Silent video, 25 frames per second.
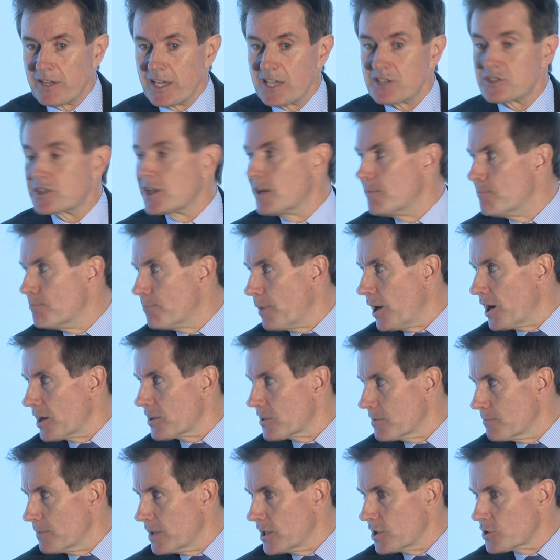it's done by
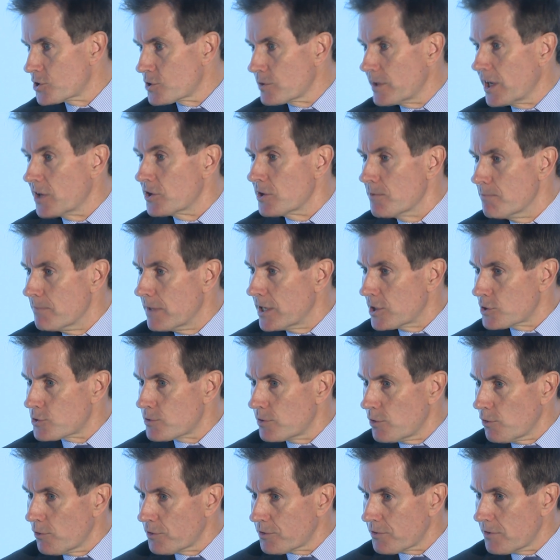the military under
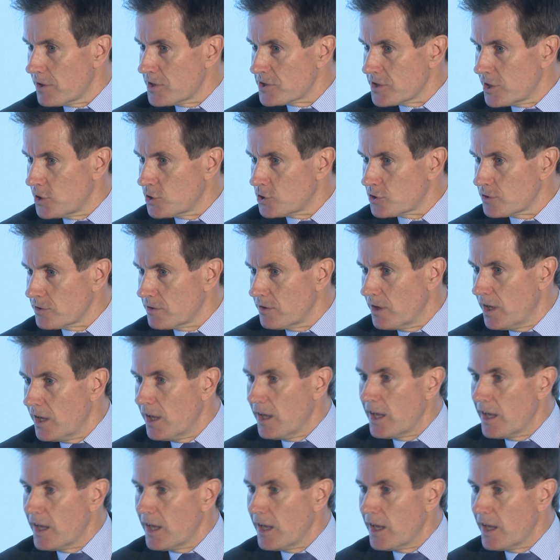military authorization